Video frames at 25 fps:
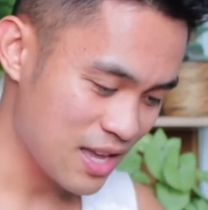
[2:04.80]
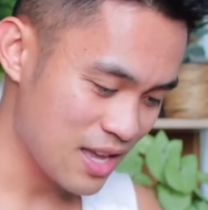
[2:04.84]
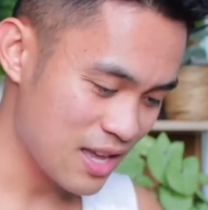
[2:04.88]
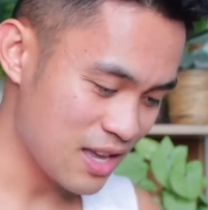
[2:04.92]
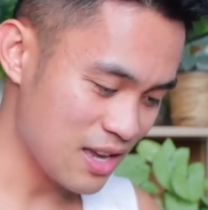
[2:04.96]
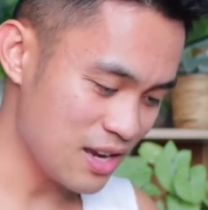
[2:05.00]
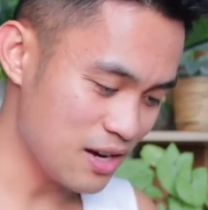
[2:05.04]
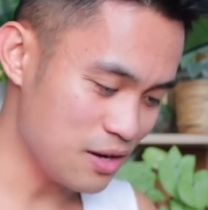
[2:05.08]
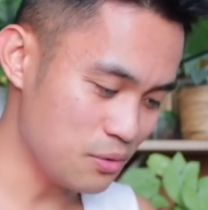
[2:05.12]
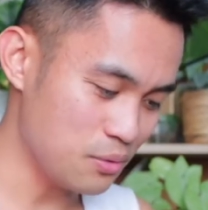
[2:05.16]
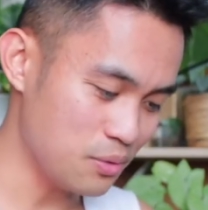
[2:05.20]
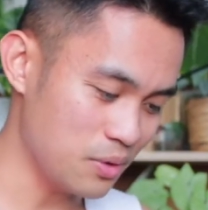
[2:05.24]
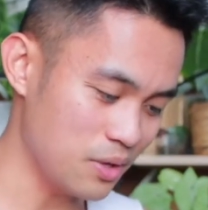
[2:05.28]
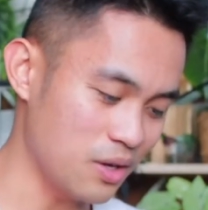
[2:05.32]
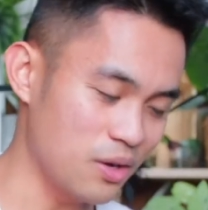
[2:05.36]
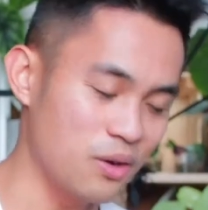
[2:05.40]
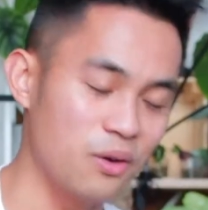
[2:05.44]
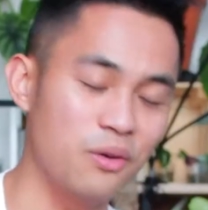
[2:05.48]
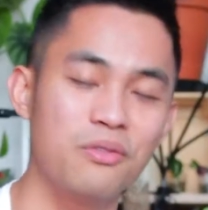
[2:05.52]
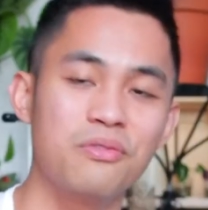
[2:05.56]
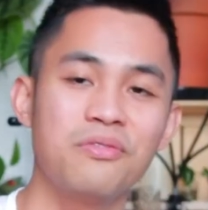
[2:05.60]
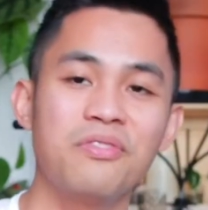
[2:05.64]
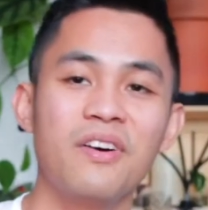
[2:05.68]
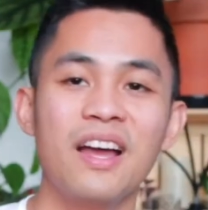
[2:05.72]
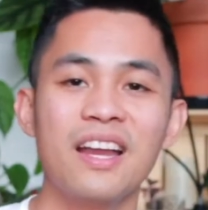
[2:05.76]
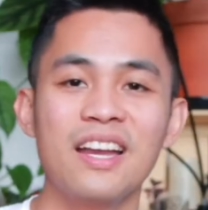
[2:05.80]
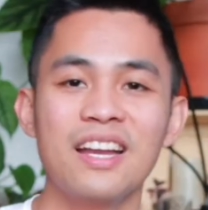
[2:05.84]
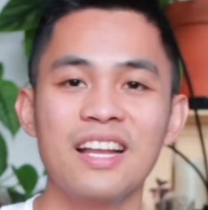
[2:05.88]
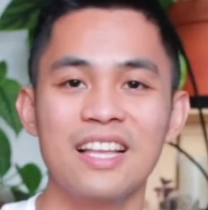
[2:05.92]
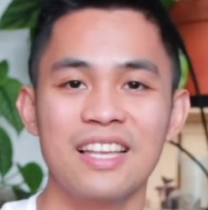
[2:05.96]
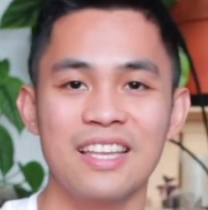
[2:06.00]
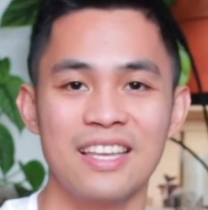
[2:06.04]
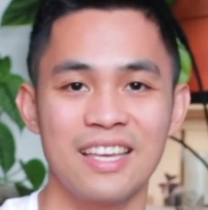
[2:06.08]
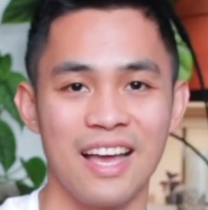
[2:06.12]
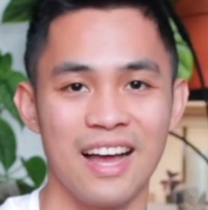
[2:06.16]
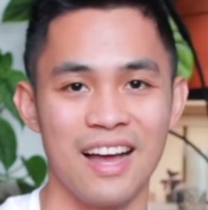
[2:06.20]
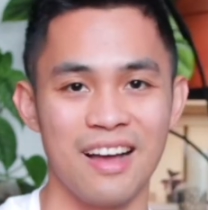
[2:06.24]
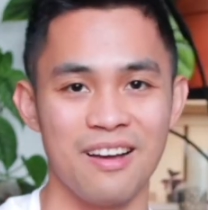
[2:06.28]
Here we go,
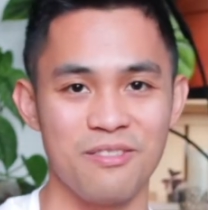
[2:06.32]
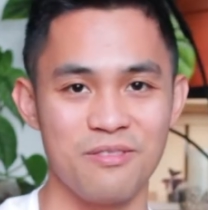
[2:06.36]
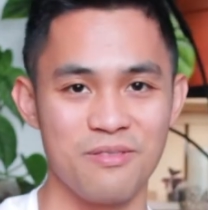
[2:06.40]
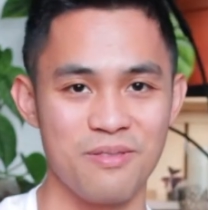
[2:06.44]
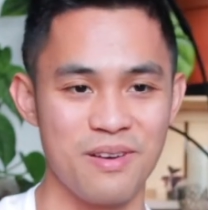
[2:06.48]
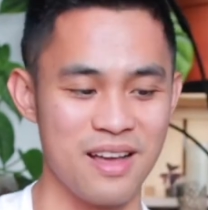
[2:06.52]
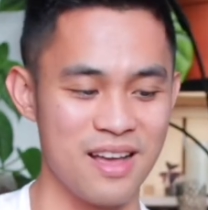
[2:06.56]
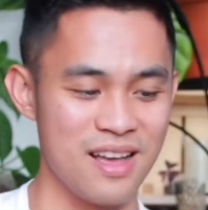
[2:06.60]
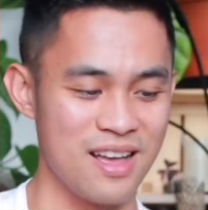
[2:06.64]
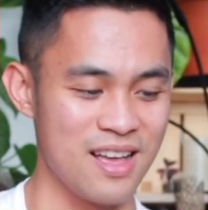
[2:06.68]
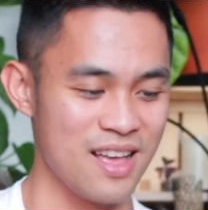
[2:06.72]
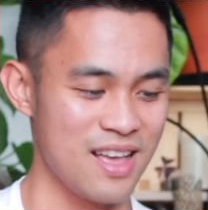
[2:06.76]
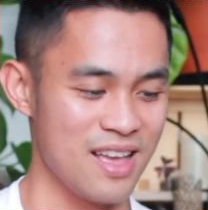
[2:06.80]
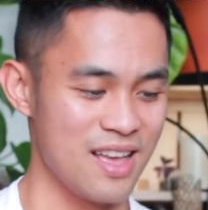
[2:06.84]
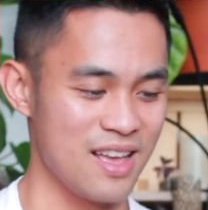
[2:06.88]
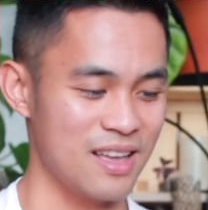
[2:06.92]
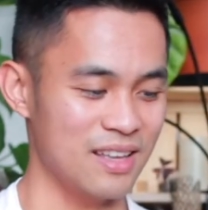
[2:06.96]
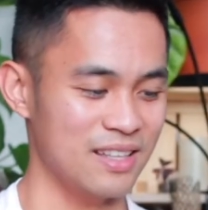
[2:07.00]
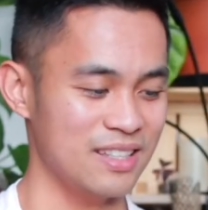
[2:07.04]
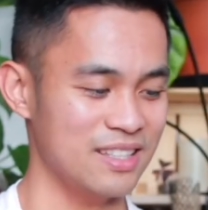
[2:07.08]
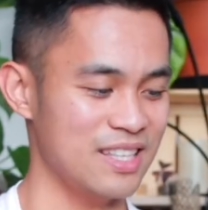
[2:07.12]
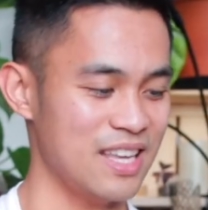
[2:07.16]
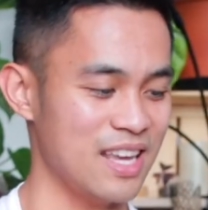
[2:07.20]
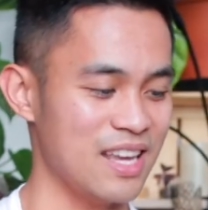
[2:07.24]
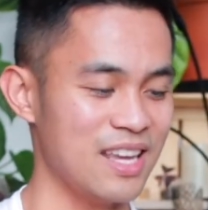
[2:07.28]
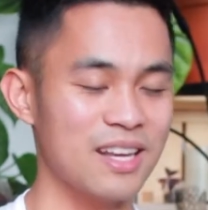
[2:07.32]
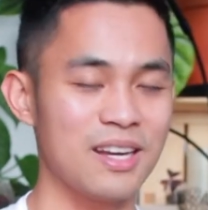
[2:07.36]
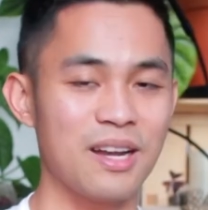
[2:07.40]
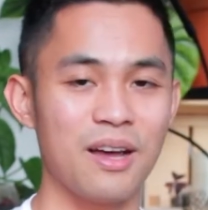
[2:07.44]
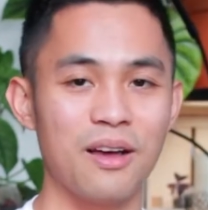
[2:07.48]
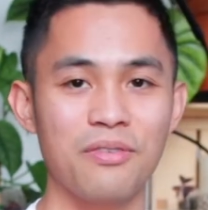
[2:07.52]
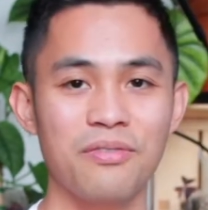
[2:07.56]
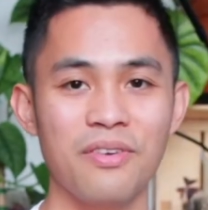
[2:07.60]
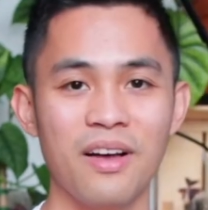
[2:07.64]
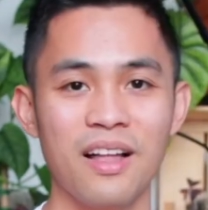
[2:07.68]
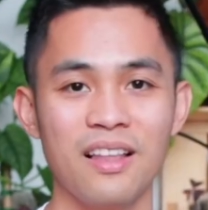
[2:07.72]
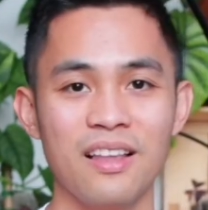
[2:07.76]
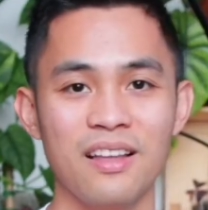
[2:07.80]
finally I've taken
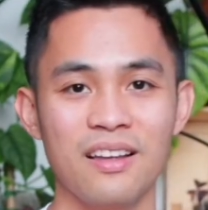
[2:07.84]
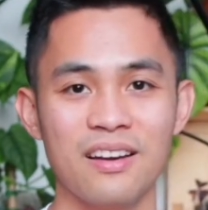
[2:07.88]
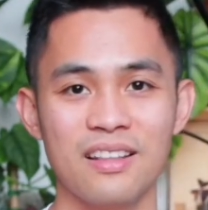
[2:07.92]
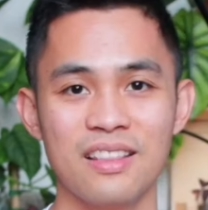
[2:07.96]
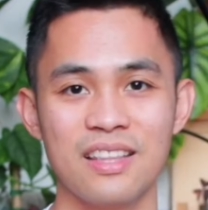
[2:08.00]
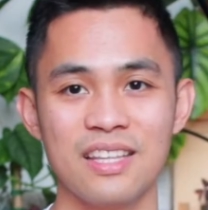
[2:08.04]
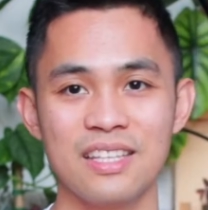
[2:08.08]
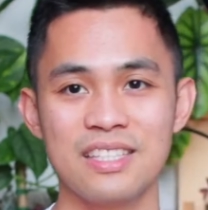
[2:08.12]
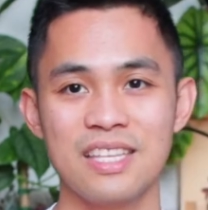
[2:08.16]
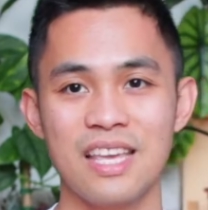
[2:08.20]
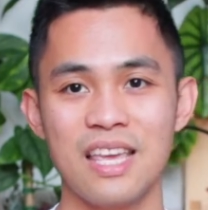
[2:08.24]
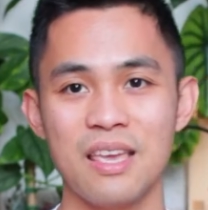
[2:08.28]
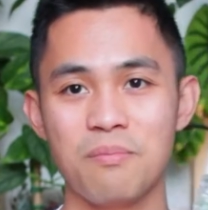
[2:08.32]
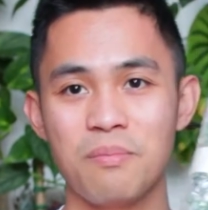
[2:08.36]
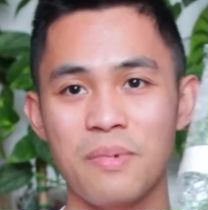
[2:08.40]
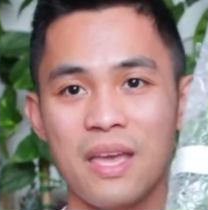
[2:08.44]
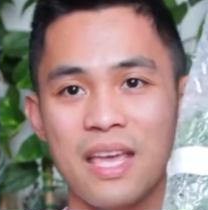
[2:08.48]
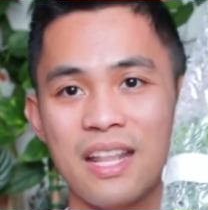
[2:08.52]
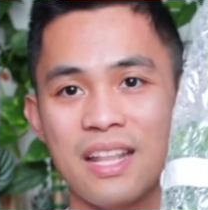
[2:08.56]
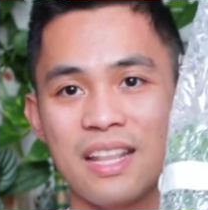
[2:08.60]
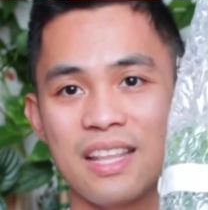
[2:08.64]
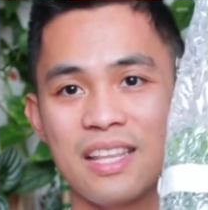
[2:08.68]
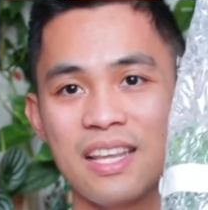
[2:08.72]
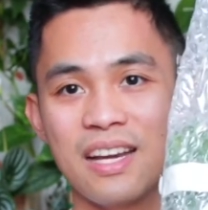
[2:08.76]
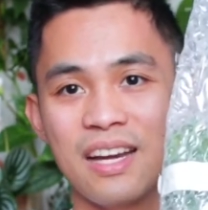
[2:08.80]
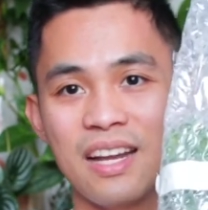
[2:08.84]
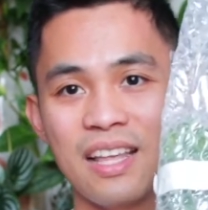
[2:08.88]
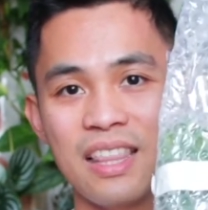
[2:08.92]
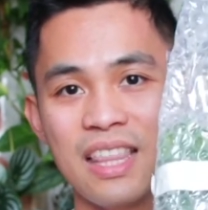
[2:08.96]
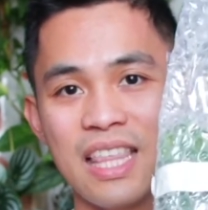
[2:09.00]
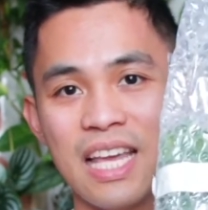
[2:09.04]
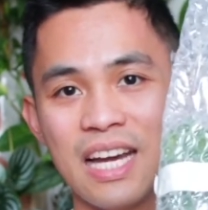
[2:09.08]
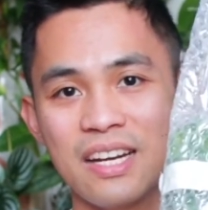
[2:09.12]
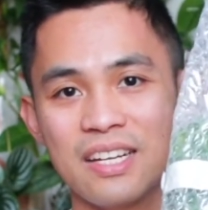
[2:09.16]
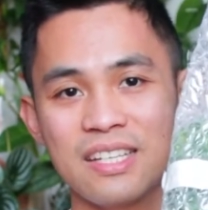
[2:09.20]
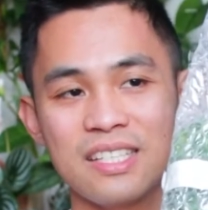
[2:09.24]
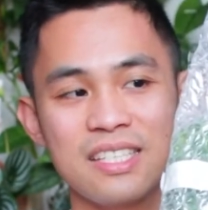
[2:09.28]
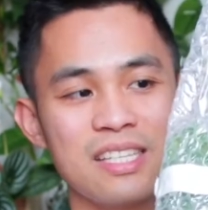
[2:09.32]
off a lot of the tape, and
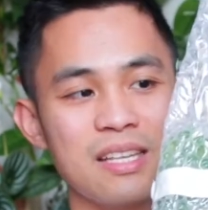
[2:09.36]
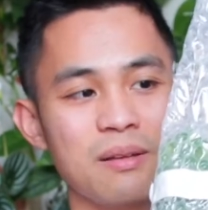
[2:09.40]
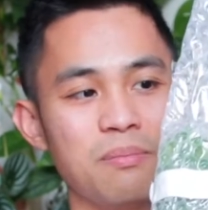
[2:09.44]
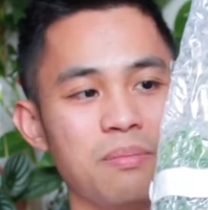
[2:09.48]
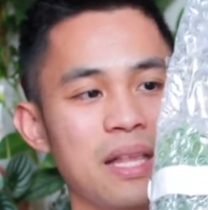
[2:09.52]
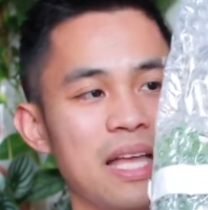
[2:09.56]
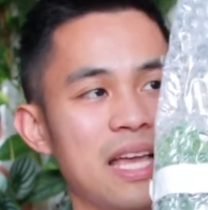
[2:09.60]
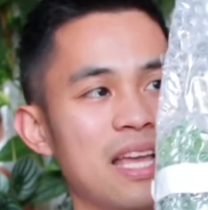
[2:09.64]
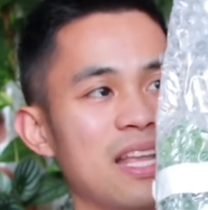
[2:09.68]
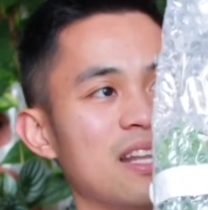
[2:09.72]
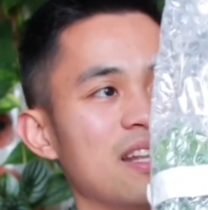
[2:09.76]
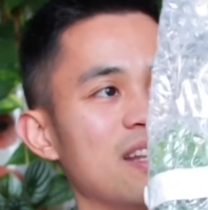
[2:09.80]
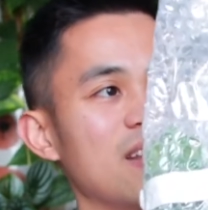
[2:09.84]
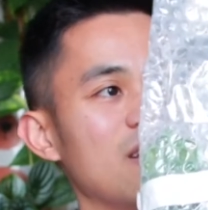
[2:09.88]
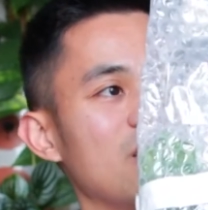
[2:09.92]
there is the plant.